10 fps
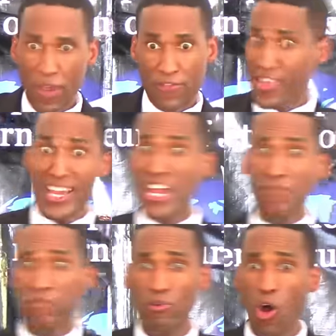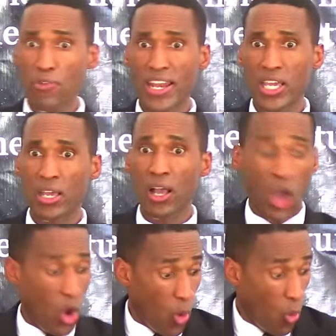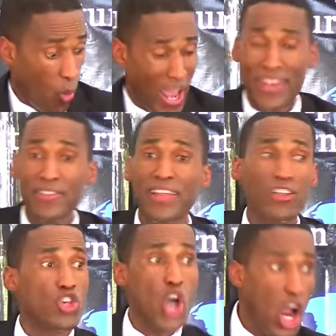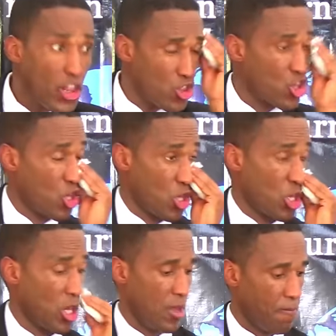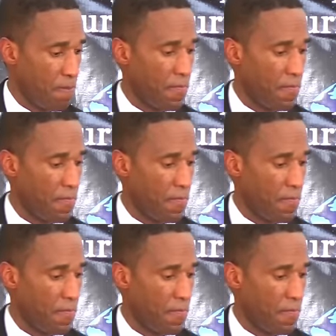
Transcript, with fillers: We've seen it already. When the church